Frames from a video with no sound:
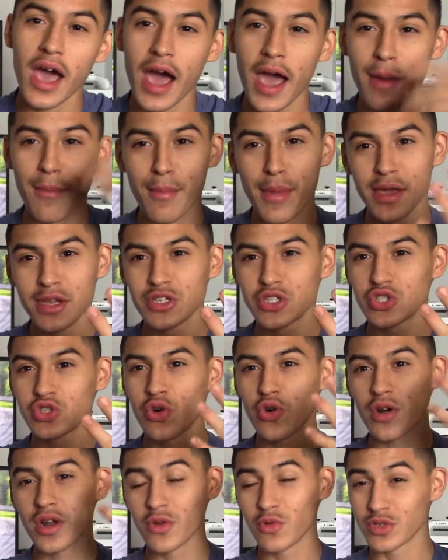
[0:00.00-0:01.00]
I made
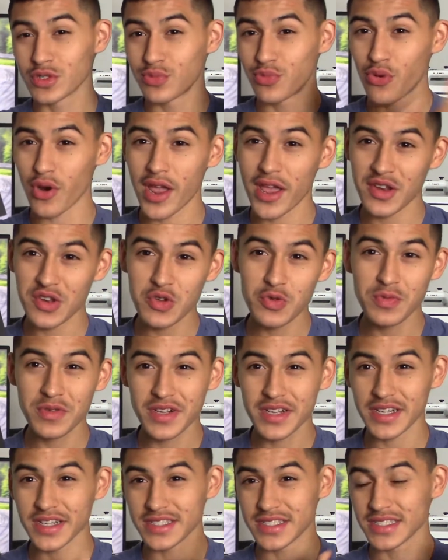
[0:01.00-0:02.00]
sure it was brand new
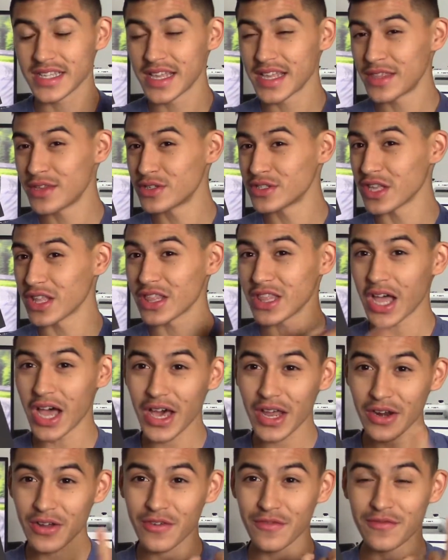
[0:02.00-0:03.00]
because there's a
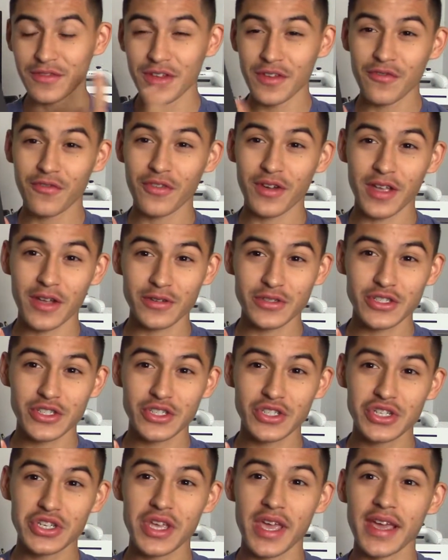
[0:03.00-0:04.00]
lot of different LG
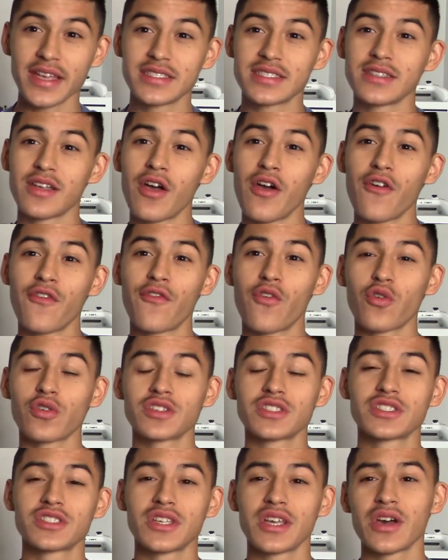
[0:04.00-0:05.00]
G8s for
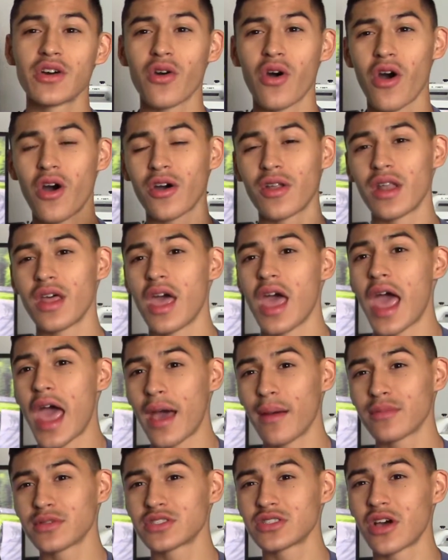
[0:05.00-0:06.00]
sale on
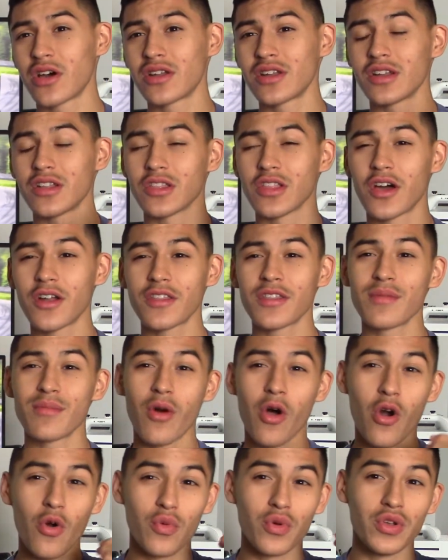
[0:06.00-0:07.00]
Amazon, and a lot of them
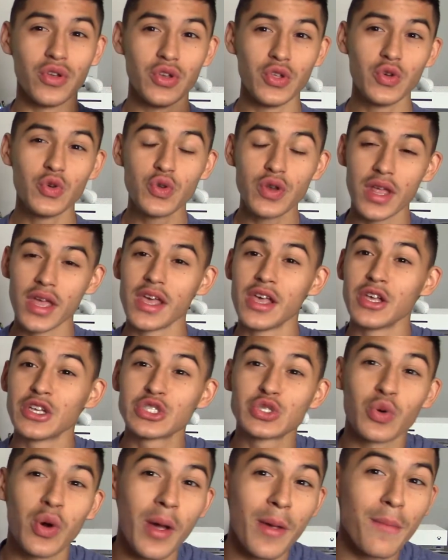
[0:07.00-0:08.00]
are renewed,
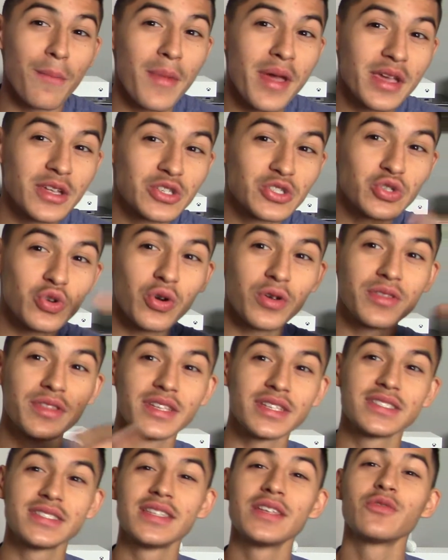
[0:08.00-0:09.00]
so I made sure
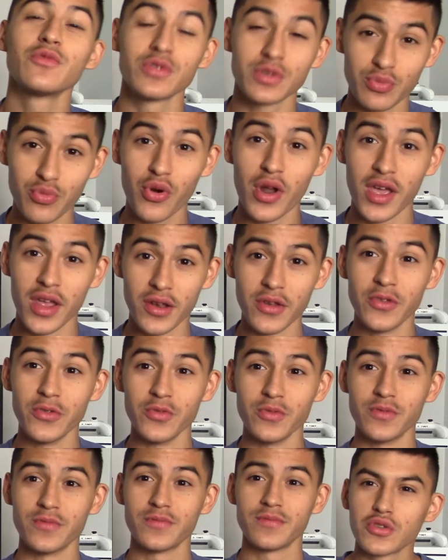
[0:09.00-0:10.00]
this thing was brand new.
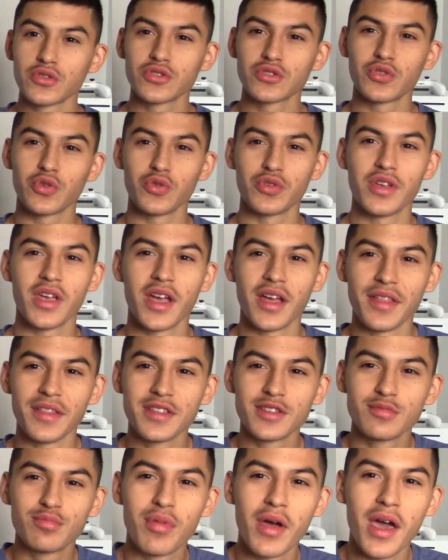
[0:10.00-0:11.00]
So yeah,
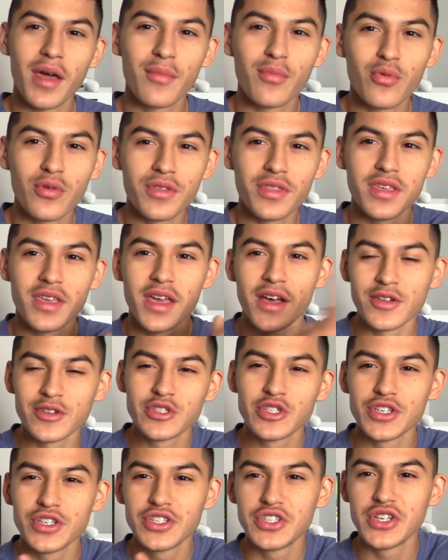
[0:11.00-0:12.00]
this bad boy, the
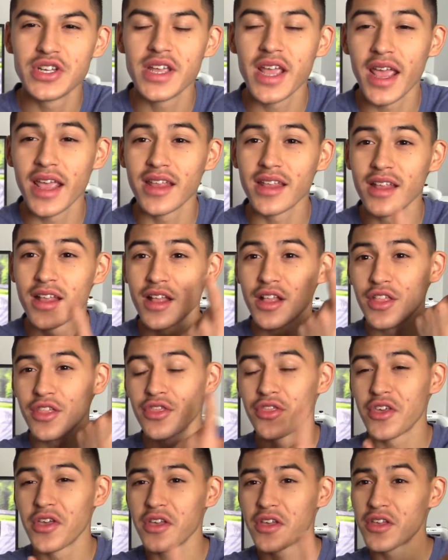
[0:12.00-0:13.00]
LG G8
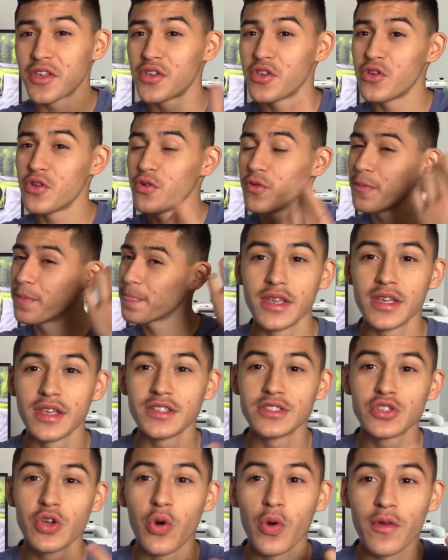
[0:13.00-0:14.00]
Thinq,
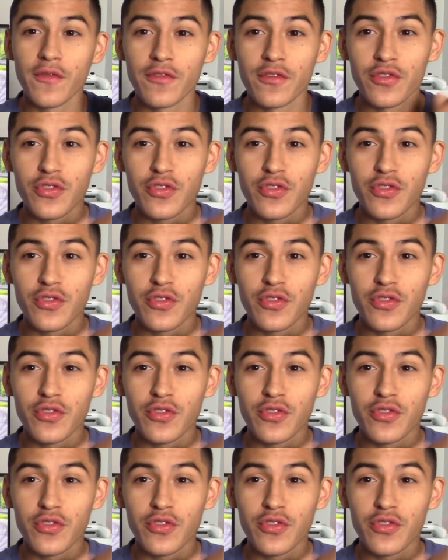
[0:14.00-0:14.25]
is going for